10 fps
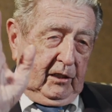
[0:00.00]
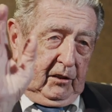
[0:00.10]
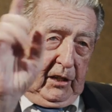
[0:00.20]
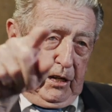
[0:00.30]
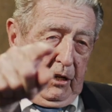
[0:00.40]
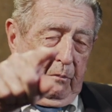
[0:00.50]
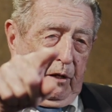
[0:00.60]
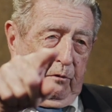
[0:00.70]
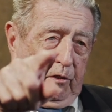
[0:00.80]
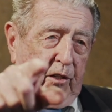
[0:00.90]
that the
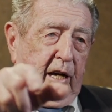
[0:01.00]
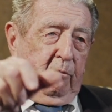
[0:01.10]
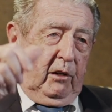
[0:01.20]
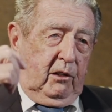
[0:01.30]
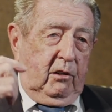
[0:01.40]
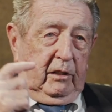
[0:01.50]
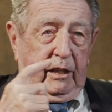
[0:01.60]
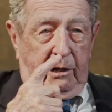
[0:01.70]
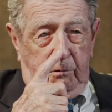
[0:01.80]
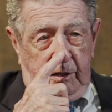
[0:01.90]
enemy was that way, not
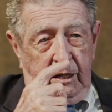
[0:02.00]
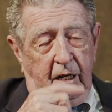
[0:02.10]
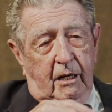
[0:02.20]
that way.